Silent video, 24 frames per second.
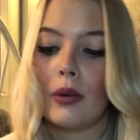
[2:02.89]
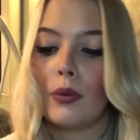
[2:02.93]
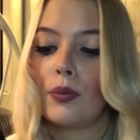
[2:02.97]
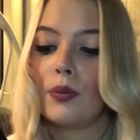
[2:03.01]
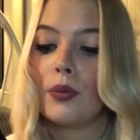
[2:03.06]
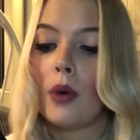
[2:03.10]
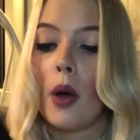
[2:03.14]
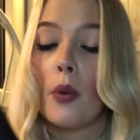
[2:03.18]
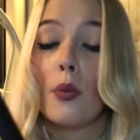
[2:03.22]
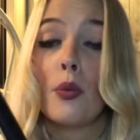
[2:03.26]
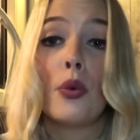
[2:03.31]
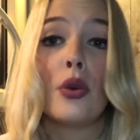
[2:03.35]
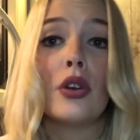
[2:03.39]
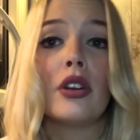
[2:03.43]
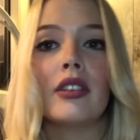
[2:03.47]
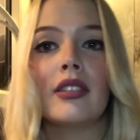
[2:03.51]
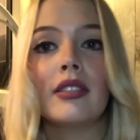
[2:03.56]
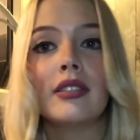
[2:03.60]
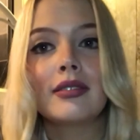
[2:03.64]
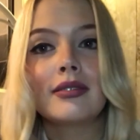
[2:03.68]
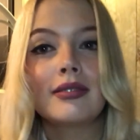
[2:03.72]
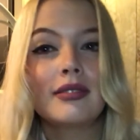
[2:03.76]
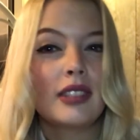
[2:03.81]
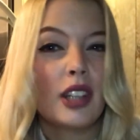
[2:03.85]
I
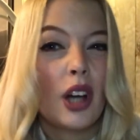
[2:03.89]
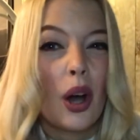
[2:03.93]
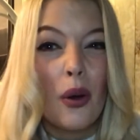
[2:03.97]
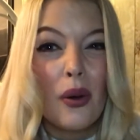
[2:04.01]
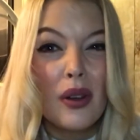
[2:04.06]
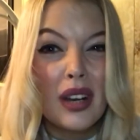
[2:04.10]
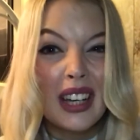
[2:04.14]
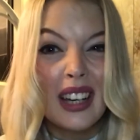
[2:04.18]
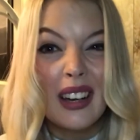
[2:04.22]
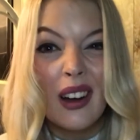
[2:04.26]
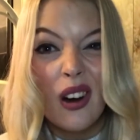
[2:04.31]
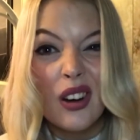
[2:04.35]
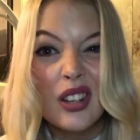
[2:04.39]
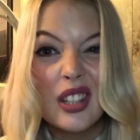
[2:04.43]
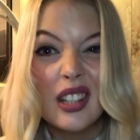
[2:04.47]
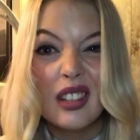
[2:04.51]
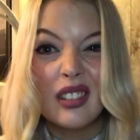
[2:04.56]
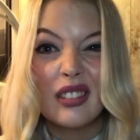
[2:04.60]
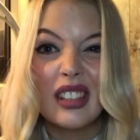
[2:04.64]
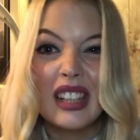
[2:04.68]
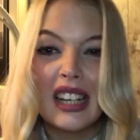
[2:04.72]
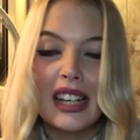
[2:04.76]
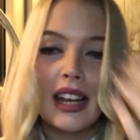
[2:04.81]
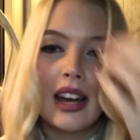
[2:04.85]
wouldn't go any
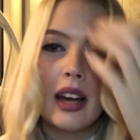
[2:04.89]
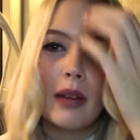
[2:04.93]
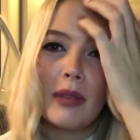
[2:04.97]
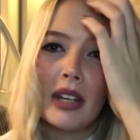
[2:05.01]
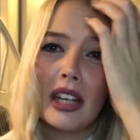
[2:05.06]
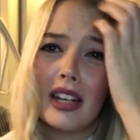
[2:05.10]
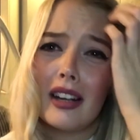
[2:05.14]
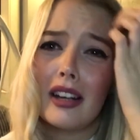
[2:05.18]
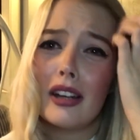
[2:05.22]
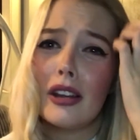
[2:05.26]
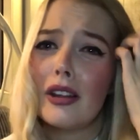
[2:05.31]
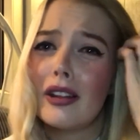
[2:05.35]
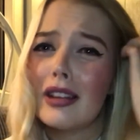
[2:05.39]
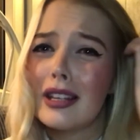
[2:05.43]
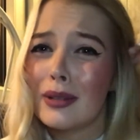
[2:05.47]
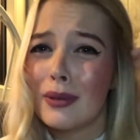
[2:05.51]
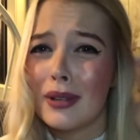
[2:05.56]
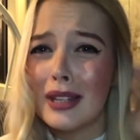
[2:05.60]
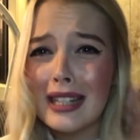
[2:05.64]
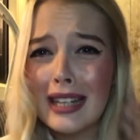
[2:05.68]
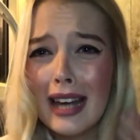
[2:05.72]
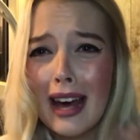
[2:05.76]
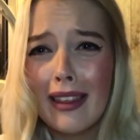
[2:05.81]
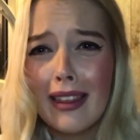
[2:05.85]
hotter really. I mean, I know there's
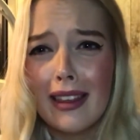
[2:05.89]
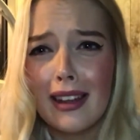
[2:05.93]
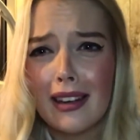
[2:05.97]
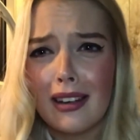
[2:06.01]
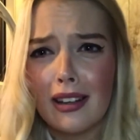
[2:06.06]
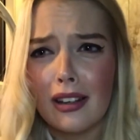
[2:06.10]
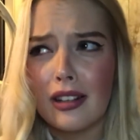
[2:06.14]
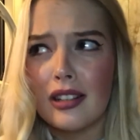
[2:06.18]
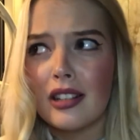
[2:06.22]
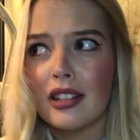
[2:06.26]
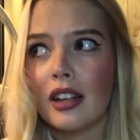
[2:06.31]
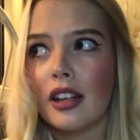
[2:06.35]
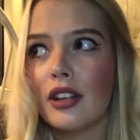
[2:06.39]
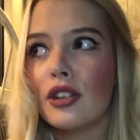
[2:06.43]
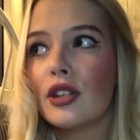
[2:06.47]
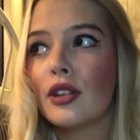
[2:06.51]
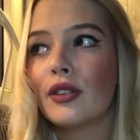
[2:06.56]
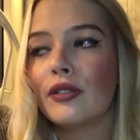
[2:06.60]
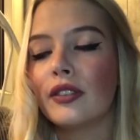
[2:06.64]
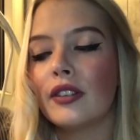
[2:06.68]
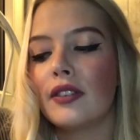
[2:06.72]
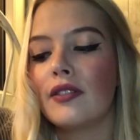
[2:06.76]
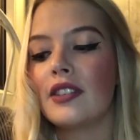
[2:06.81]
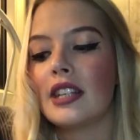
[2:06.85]
ones out there that go to like
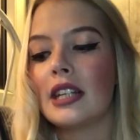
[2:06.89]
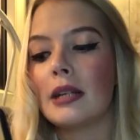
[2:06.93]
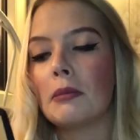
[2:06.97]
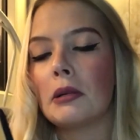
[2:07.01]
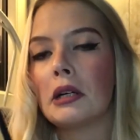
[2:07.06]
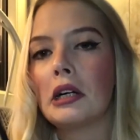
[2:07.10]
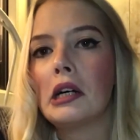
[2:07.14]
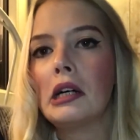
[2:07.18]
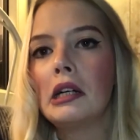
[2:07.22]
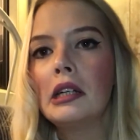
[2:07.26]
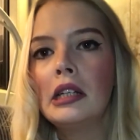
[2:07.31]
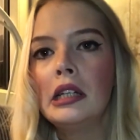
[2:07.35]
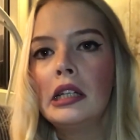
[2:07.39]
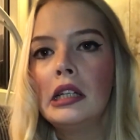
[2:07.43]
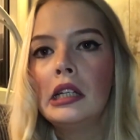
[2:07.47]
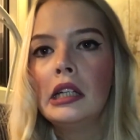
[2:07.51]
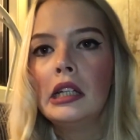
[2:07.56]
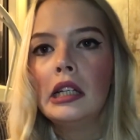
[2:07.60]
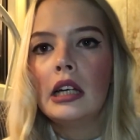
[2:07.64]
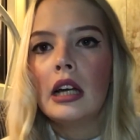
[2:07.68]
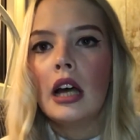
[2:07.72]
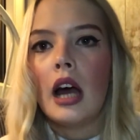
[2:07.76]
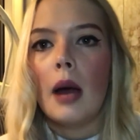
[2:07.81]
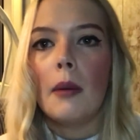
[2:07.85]
250, but
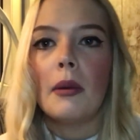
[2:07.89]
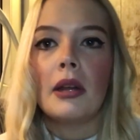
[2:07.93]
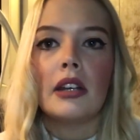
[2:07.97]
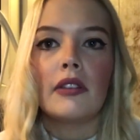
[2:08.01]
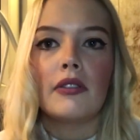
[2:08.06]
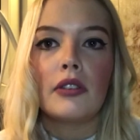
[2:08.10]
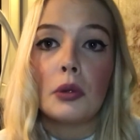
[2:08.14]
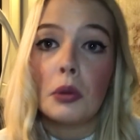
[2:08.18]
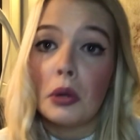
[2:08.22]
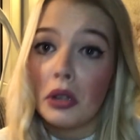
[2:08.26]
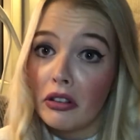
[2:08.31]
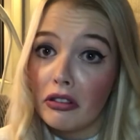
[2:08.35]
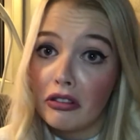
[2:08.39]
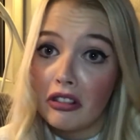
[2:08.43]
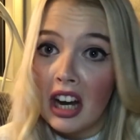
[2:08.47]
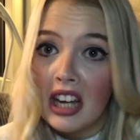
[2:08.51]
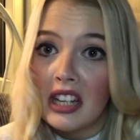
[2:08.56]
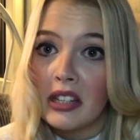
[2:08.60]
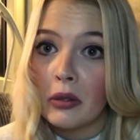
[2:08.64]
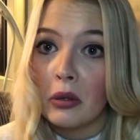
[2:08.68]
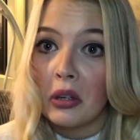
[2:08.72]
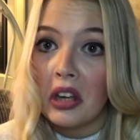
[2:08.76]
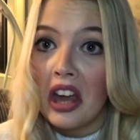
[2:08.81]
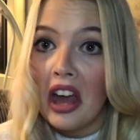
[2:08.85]
I mean, if you want to
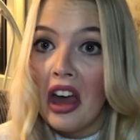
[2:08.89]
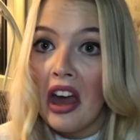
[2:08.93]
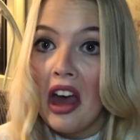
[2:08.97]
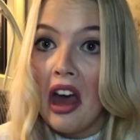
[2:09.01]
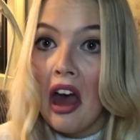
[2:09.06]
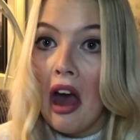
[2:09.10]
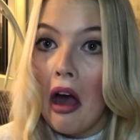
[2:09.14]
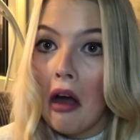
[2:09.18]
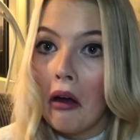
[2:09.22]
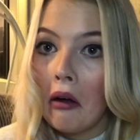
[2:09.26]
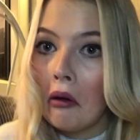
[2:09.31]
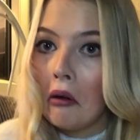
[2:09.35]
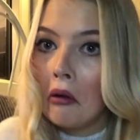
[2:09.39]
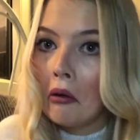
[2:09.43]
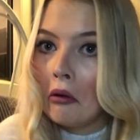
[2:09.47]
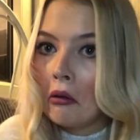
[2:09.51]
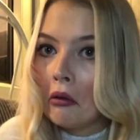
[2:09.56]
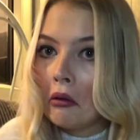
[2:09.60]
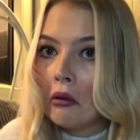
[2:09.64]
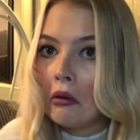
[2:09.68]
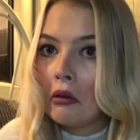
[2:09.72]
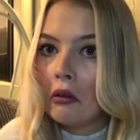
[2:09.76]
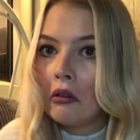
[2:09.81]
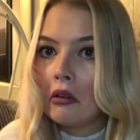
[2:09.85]
frazzle your hair,
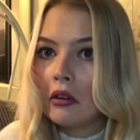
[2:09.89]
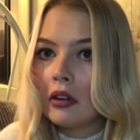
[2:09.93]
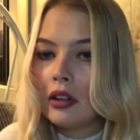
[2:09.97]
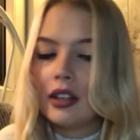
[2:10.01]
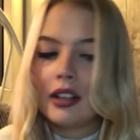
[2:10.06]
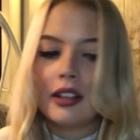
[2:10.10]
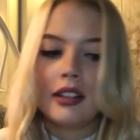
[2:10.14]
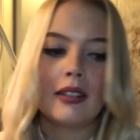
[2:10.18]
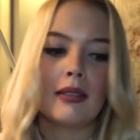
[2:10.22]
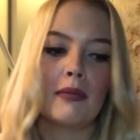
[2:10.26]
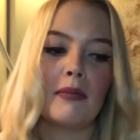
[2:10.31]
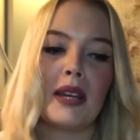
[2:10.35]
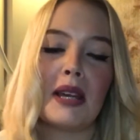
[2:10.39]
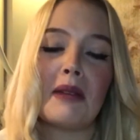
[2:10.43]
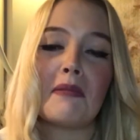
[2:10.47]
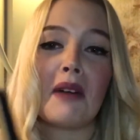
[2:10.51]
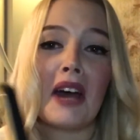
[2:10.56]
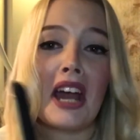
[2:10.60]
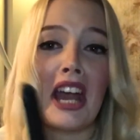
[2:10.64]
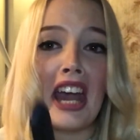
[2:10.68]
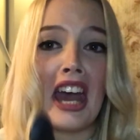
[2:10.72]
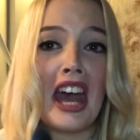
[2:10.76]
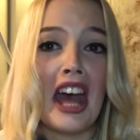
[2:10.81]
be my